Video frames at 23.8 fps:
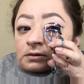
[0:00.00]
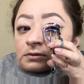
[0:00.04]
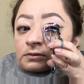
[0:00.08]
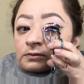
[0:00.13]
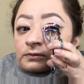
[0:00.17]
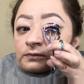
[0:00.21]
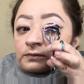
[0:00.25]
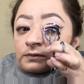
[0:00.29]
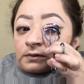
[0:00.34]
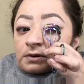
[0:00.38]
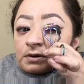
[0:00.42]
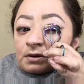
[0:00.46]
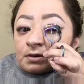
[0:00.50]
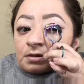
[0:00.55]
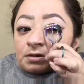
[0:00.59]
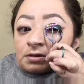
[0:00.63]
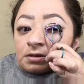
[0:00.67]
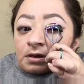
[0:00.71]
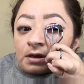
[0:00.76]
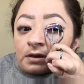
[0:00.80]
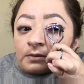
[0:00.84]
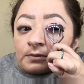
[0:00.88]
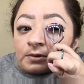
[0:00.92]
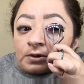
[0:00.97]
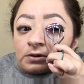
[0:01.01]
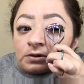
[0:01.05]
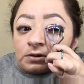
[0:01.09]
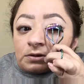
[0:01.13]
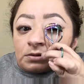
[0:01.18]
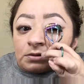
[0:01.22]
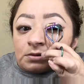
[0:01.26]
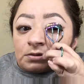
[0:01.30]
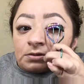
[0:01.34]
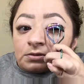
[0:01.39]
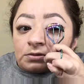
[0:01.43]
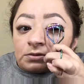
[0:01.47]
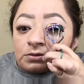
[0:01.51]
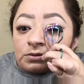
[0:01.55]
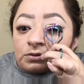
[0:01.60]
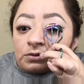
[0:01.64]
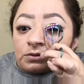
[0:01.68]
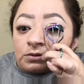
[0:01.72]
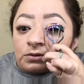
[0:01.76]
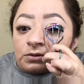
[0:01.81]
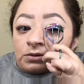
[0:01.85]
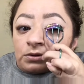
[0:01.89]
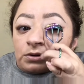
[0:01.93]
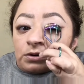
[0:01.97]
First, I'm going to
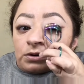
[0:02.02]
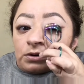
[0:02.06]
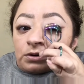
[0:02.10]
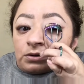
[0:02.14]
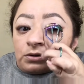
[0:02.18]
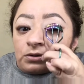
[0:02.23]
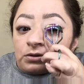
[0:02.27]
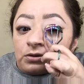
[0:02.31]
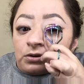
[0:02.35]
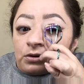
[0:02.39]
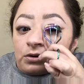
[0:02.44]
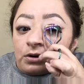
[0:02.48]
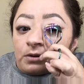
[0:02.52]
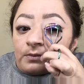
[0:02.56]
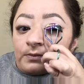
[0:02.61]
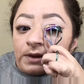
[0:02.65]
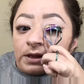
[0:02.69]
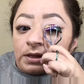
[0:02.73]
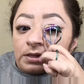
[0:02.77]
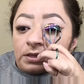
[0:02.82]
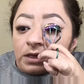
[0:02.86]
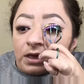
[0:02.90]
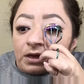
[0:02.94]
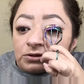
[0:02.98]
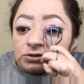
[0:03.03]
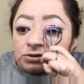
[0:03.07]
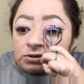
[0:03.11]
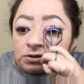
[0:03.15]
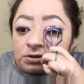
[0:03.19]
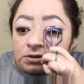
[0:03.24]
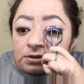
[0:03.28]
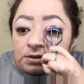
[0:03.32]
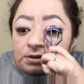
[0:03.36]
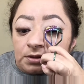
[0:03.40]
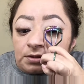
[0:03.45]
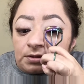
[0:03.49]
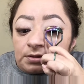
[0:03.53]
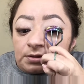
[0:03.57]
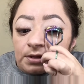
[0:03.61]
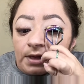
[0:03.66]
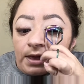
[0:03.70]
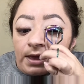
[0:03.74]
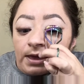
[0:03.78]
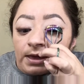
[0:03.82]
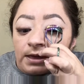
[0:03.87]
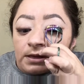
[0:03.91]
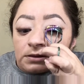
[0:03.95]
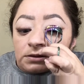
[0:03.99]
curl my lashes
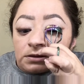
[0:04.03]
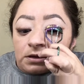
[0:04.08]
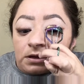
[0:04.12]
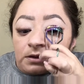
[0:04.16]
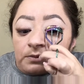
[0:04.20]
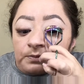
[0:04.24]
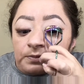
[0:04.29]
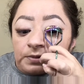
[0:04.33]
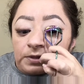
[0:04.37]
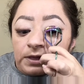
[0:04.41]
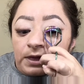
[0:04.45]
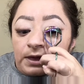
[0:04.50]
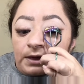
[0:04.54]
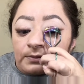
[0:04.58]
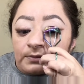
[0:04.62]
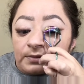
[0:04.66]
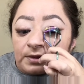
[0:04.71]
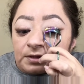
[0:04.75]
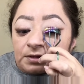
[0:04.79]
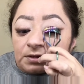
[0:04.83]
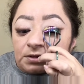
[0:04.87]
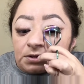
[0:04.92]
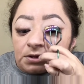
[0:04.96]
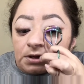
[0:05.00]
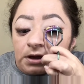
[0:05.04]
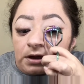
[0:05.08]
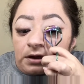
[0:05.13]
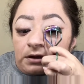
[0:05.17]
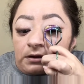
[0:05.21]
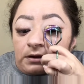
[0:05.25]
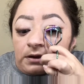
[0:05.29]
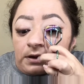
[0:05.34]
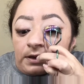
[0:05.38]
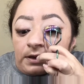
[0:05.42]
and apply mascara.